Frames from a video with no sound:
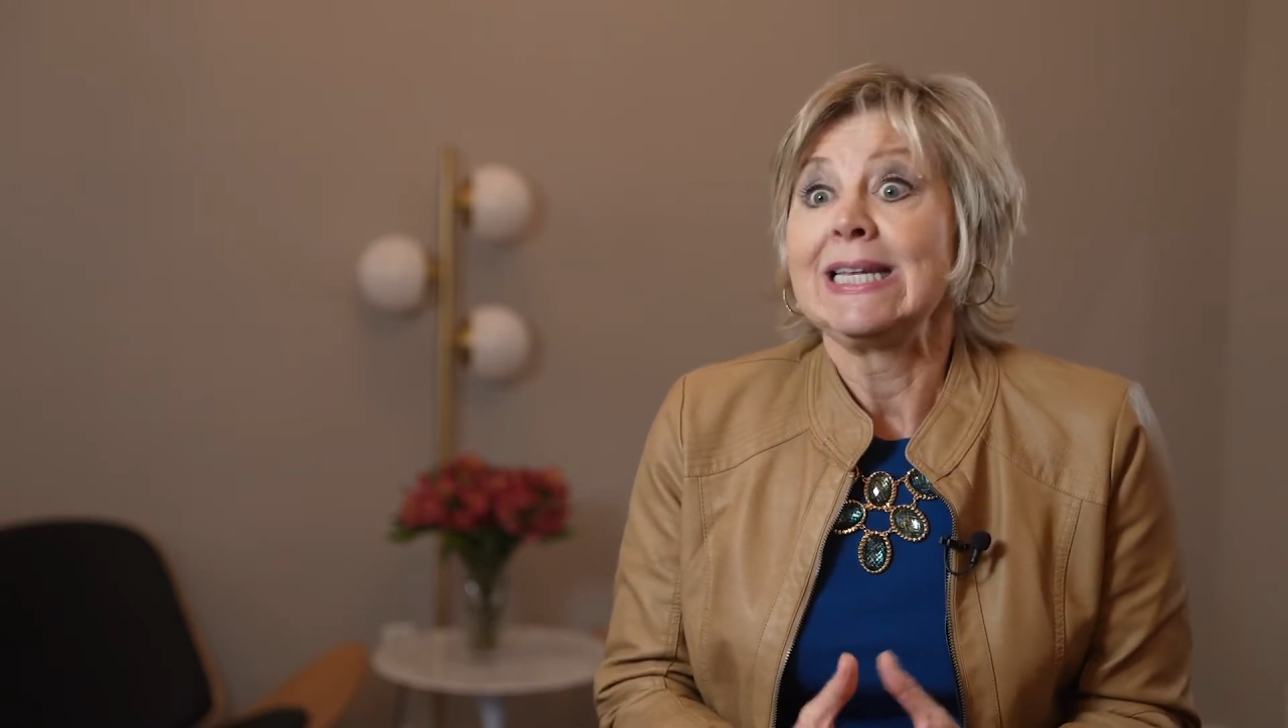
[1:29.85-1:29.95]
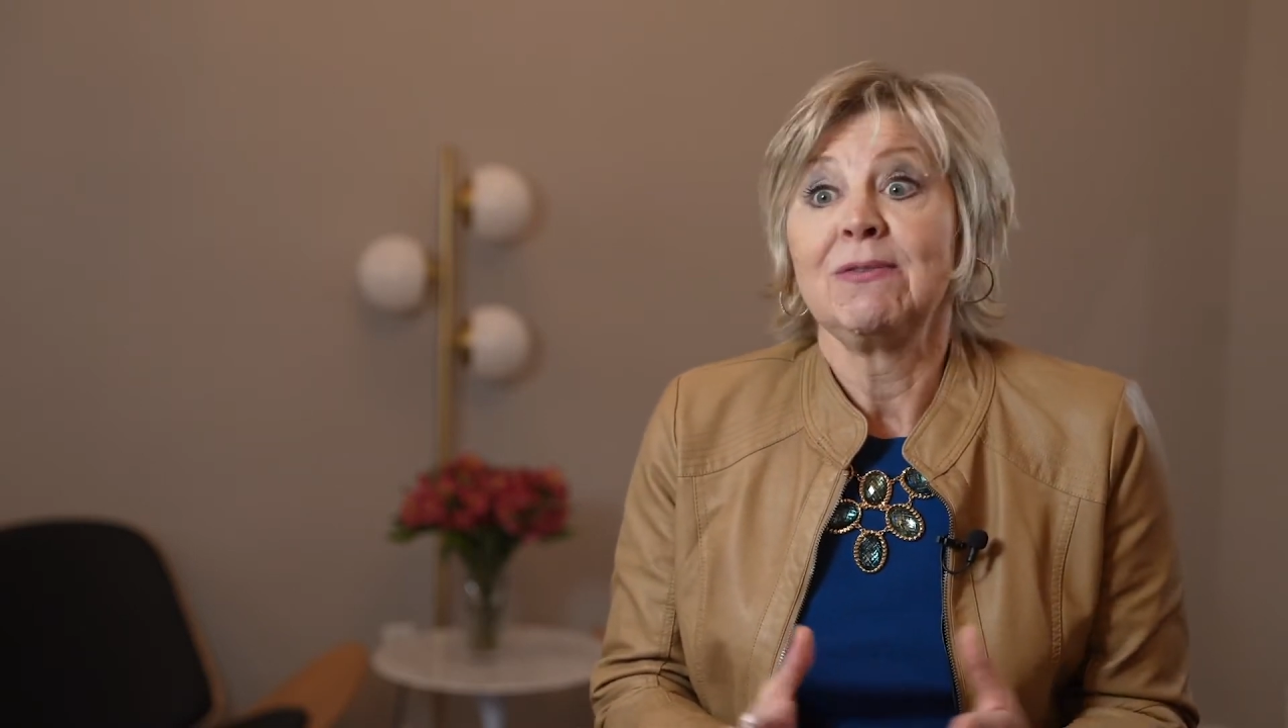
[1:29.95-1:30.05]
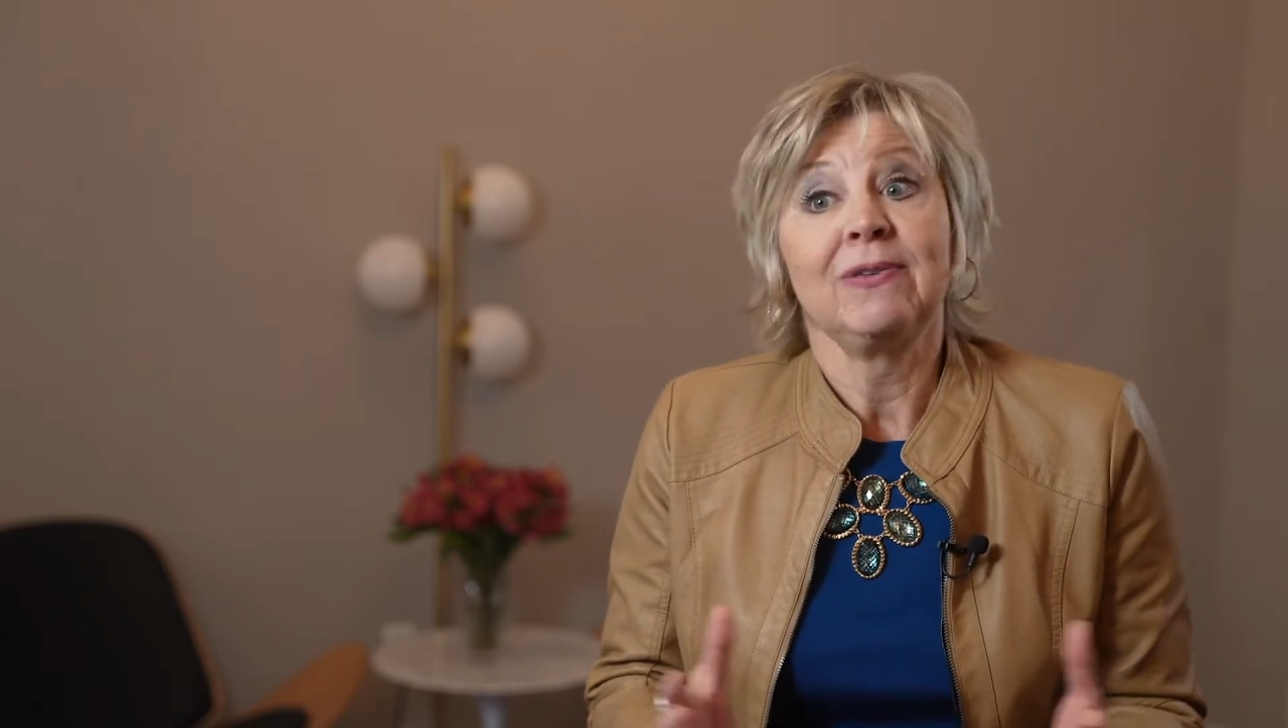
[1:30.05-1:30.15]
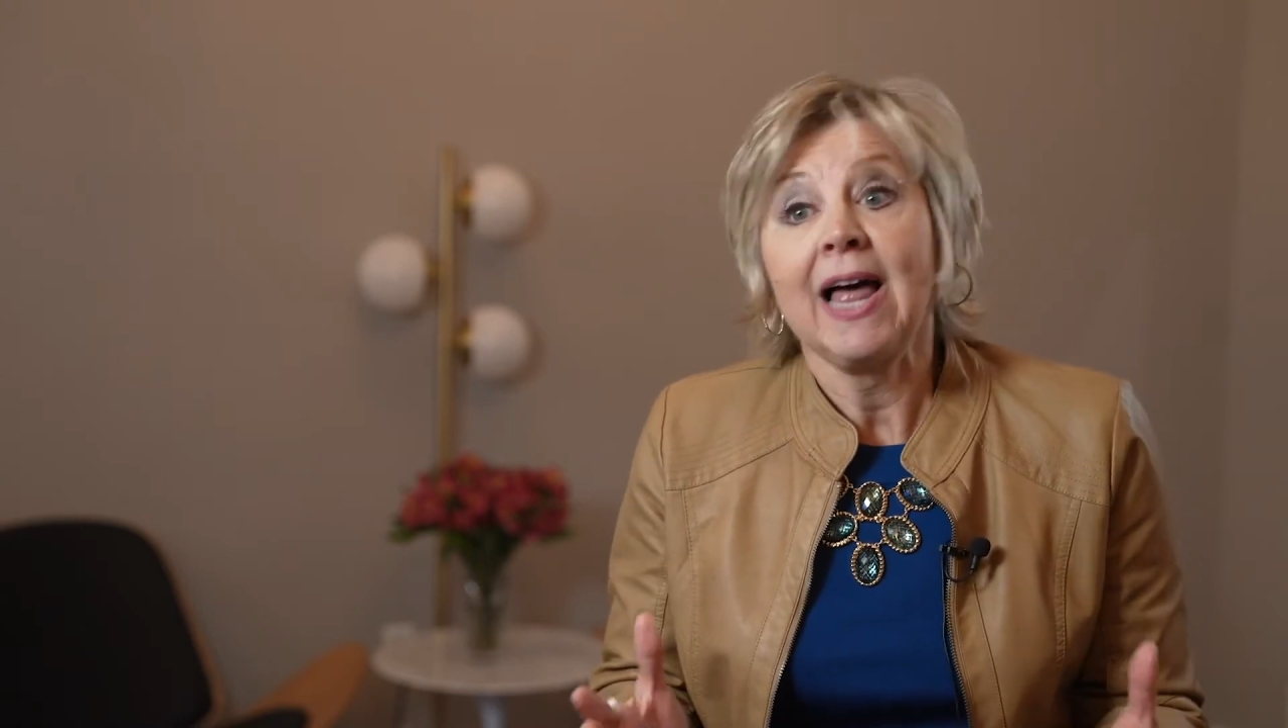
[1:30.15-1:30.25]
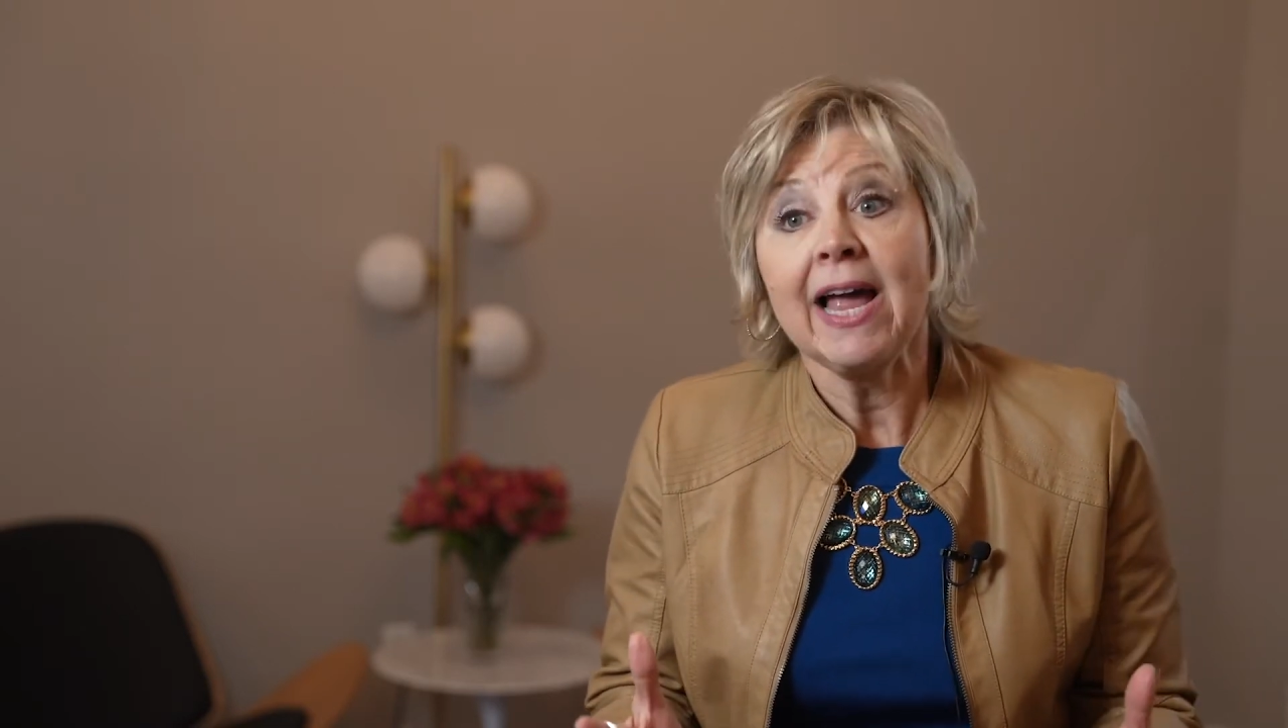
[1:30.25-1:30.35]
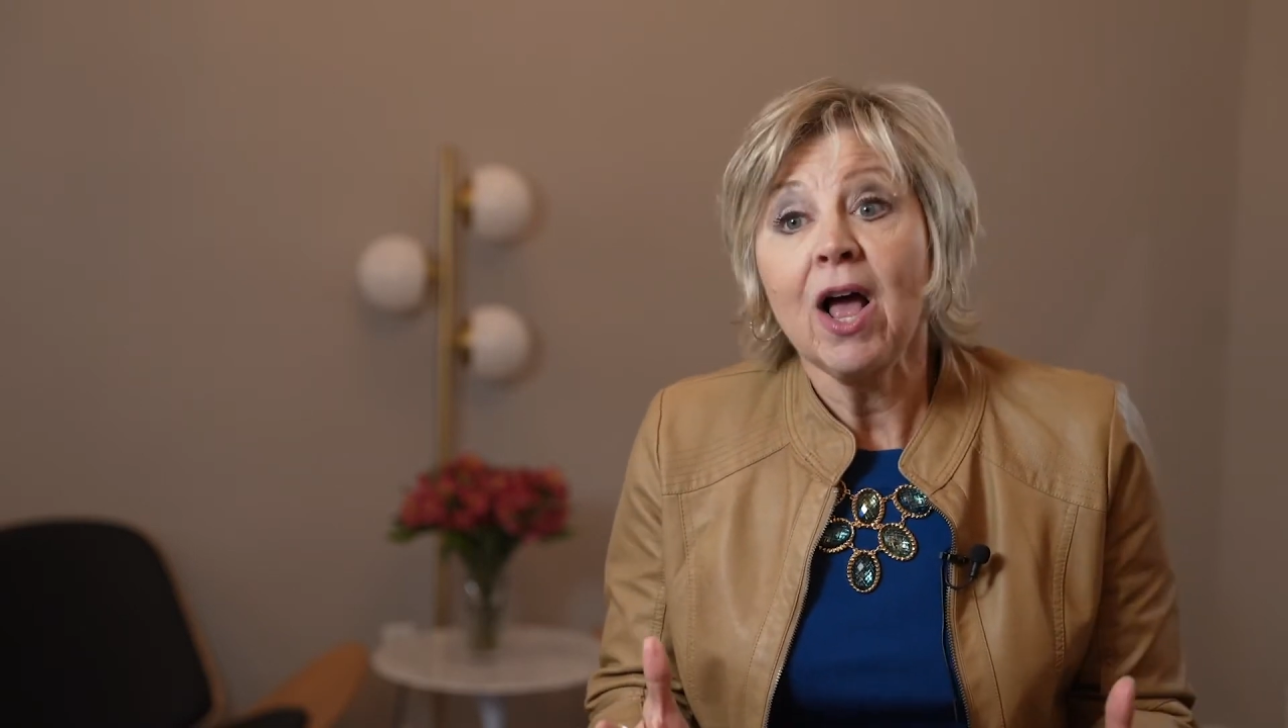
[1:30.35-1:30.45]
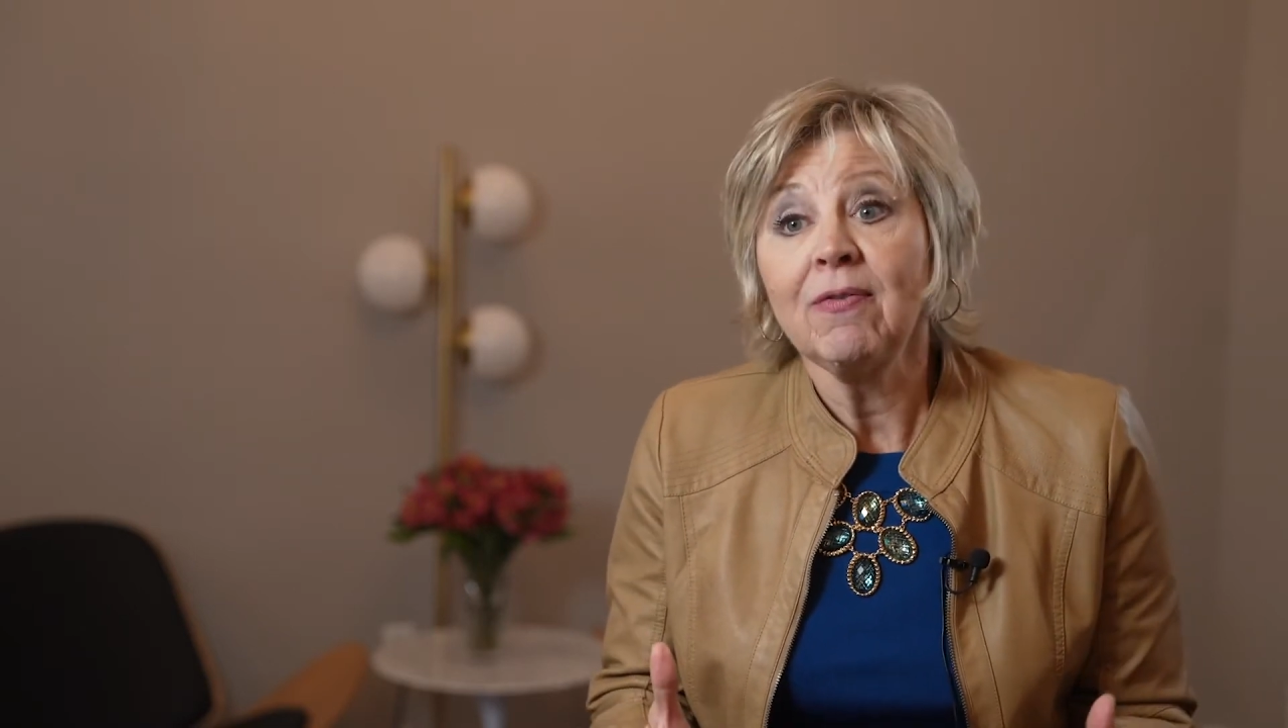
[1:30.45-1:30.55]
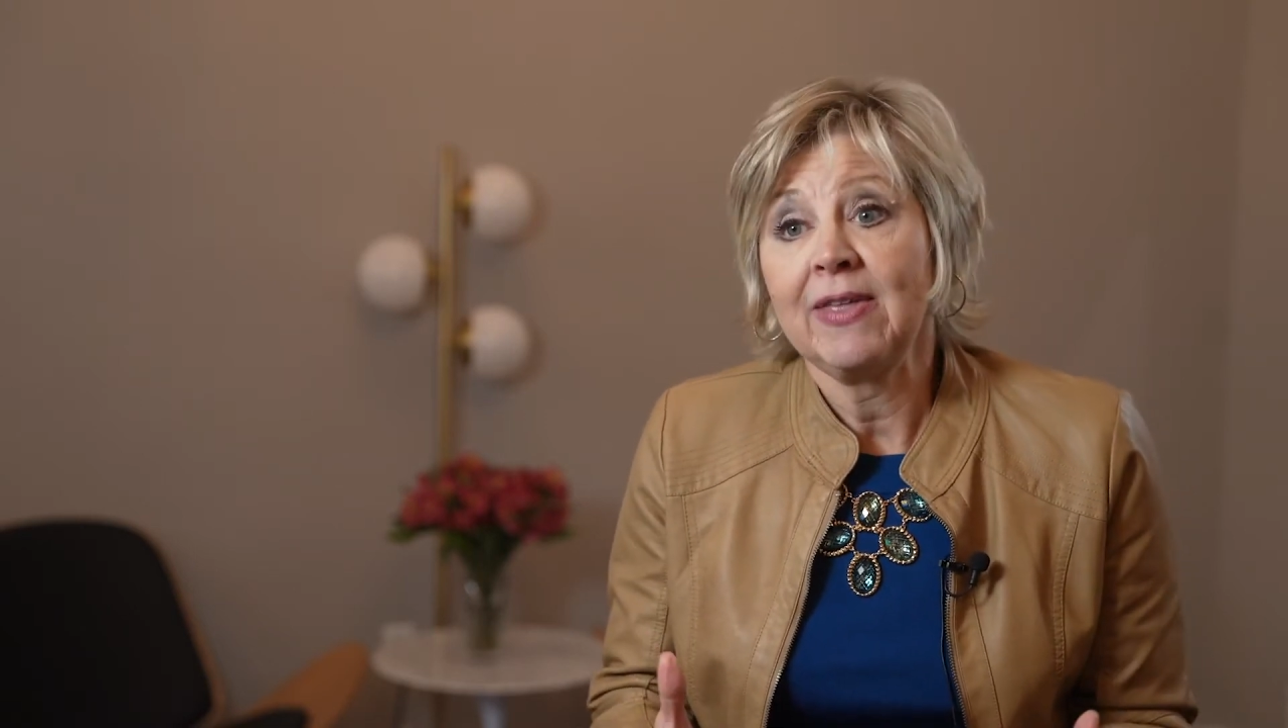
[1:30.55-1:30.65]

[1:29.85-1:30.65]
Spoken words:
fly off